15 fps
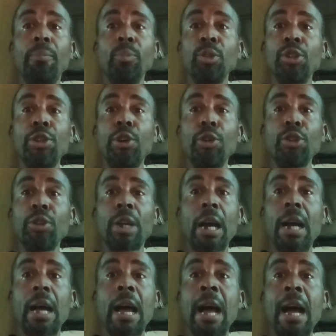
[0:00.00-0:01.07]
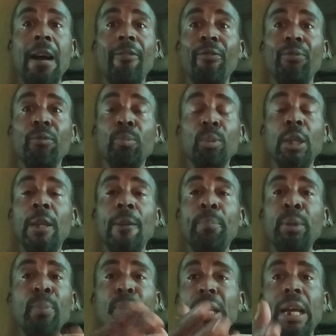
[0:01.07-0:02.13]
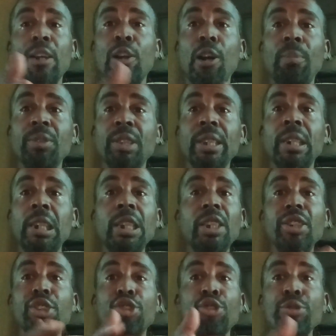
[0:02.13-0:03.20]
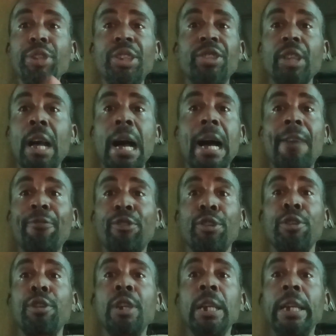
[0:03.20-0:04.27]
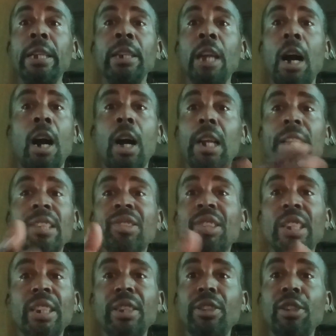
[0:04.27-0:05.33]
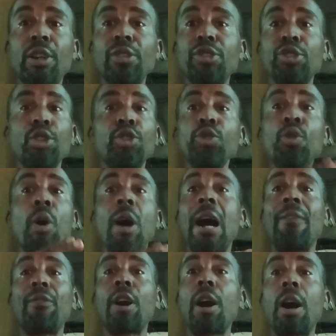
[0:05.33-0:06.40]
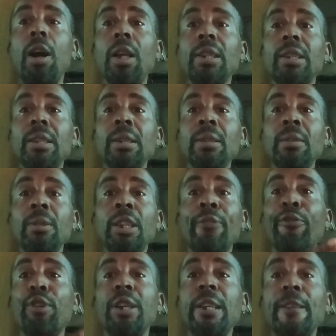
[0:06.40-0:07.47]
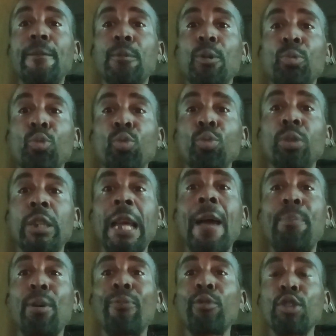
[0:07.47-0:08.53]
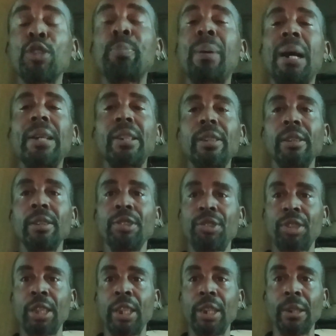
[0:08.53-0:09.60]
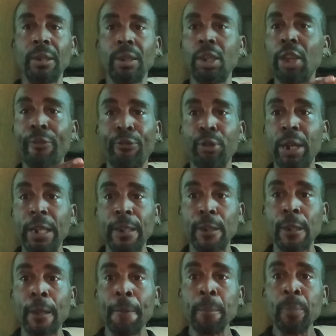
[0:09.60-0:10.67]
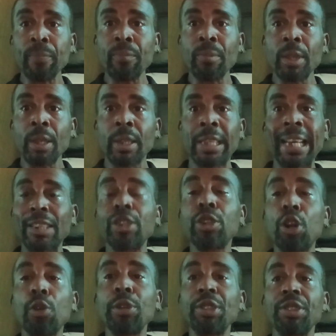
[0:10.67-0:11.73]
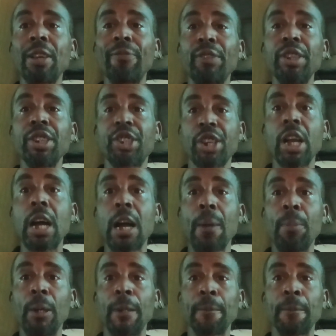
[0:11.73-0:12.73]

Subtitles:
You know, you got have people that comes and clean the streets after all that's said and done. So you have all different type of responders in different categories of their job.